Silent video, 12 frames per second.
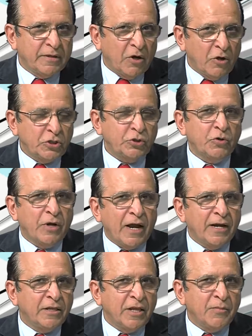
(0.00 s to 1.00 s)
also
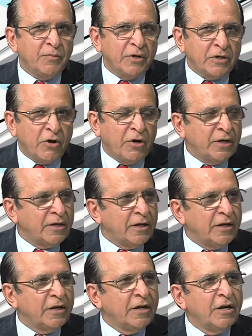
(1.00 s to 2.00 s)
guide them
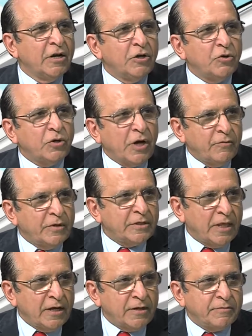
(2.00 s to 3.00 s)
accordingly to cover
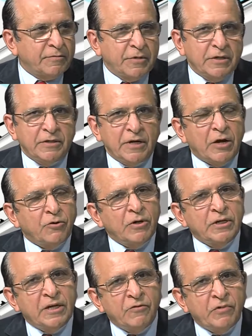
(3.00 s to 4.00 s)
their not
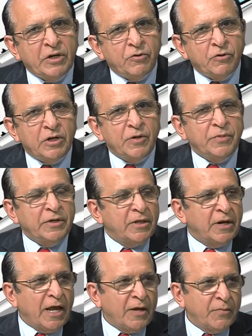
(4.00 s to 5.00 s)
only inventory but the
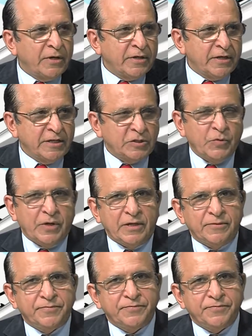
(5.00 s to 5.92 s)
liability as well.